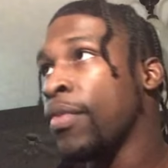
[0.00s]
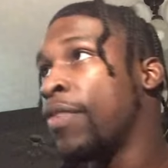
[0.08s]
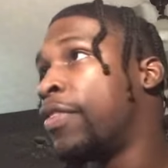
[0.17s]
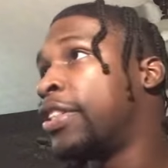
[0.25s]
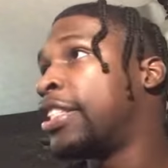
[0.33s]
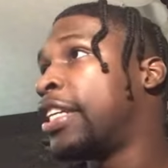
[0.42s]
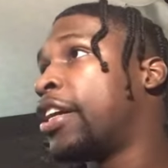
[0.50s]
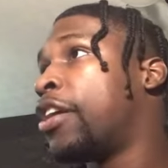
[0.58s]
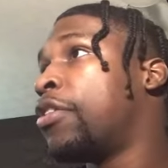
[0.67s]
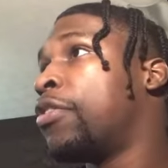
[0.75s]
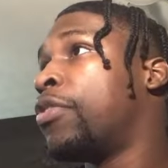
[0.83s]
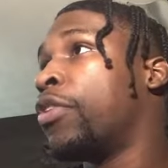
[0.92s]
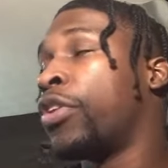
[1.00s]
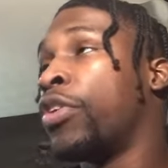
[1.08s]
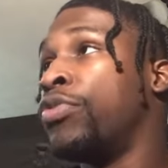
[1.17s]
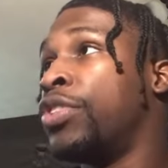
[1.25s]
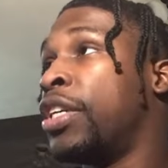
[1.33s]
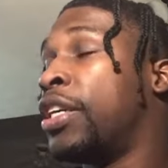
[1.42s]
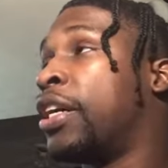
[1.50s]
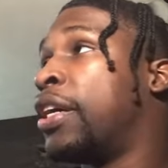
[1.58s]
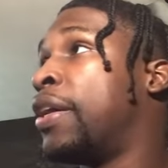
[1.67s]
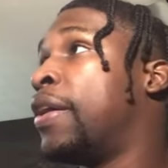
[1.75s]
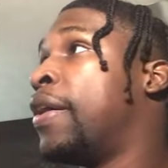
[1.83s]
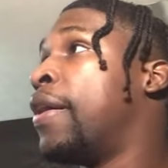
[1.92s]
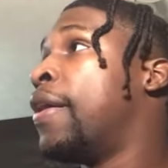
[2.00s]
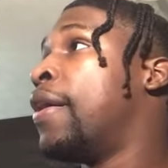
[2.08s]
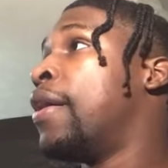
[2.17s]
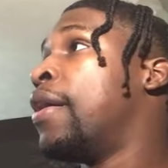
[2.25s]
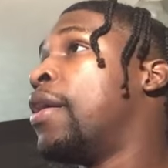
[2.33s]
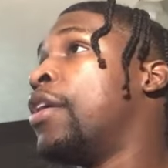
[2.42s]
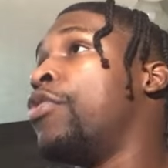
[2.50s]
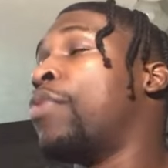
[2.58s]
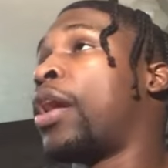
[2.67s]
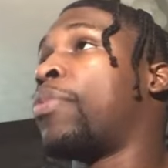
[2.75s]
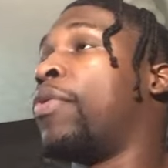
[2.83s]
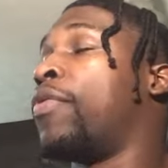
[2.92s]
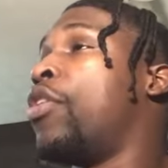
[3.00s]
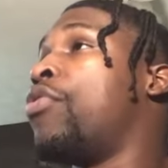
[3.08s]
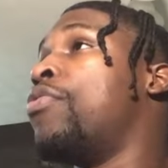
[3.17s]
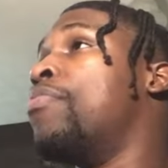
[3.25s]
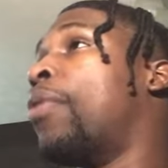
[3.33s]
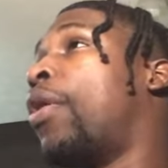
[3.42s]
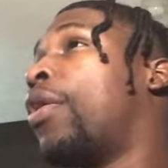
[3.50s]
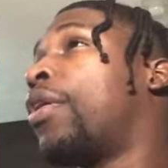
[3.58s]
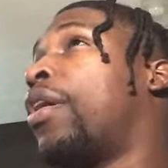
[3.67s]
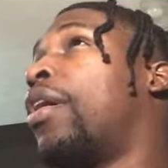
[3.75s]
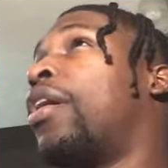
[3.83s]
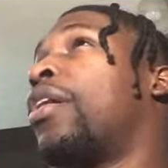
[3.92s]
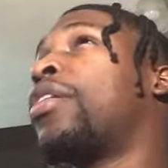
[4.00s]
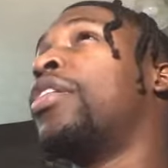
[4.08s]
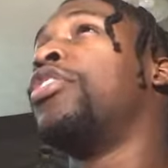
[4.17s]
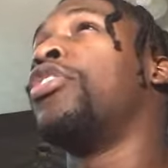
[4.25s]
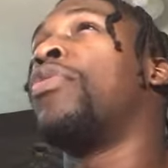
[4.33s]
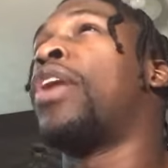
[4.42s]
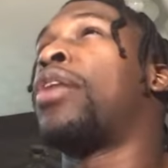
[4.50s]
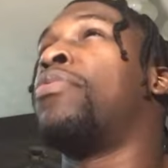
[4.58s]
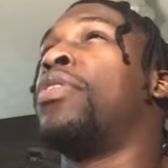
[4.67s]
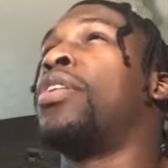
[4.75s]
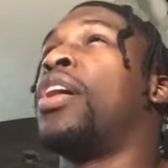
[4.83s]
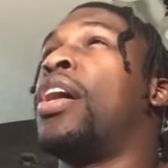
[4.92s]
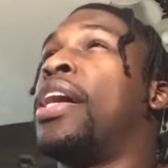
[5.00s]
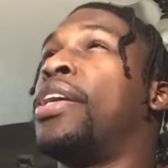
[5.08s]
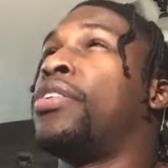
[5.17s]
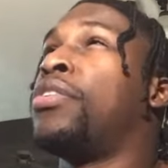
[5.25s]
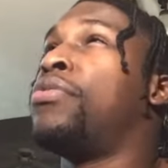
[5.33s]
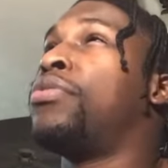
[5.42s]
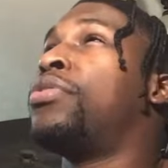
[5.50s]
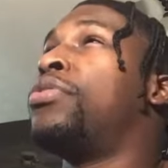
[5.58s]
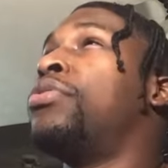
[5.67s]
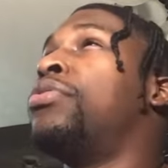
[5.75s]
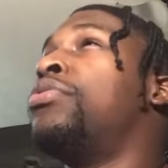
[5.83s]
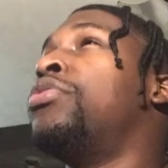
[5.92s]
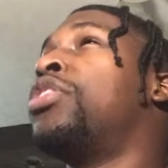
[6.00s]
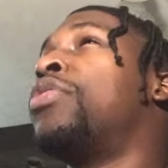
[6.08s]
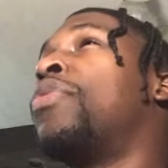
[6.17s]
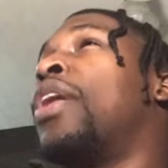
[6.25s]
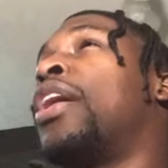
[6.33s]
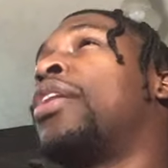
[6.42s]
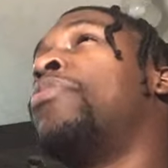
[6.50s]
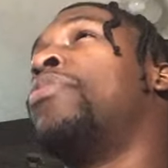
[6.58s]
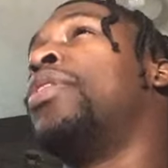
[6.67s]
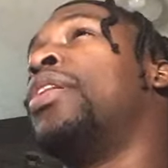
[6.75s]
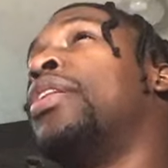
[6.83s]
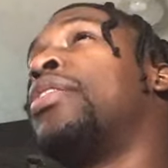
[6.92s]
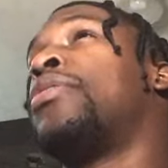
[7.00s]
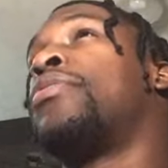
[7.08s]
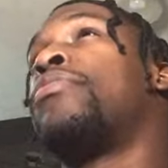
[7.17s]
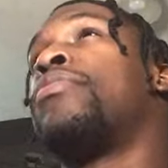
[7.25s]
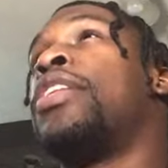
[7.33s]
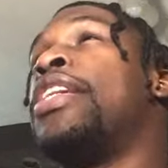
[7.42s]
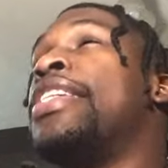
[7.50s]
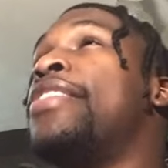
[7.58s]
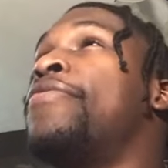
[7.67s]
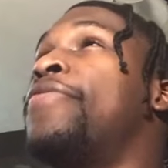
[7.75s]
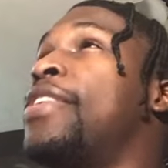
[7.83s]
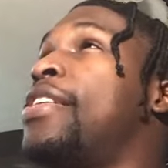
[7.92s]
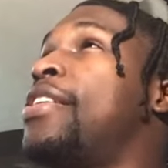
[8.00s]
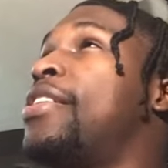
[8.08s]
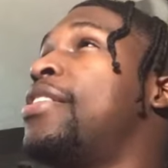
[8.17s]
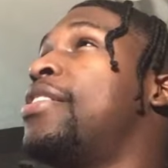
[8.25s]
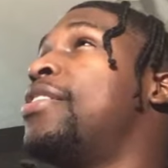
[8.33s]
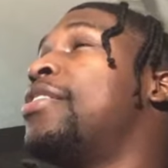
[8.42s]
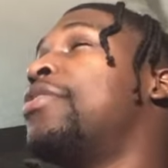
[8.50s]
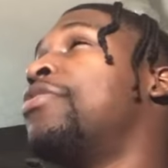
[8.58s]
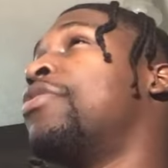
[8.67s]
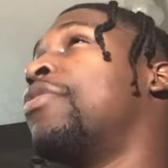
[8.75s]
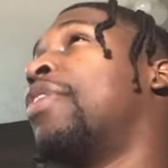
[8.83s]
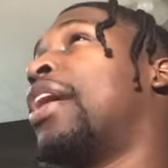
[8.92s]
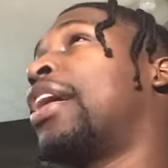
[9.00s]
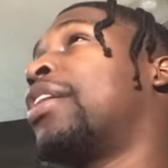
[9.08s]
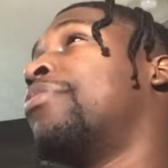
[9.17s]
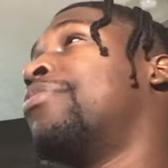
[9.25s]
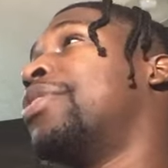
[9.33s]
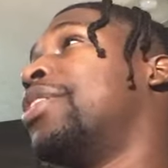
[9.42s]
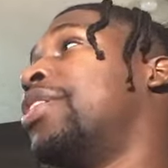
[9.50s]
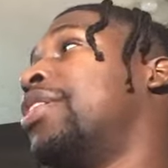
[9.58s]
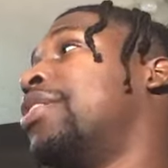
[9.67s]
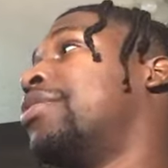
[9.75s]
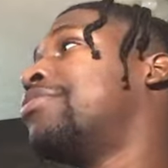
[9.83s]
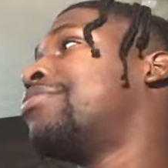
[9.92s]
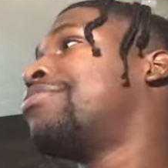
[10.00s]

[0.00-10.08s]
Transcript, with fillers: Vegito or Gogeta, you rock them with Goku Bardock, you can rock them with God Goku, you can rock them with TV, you can rock them with,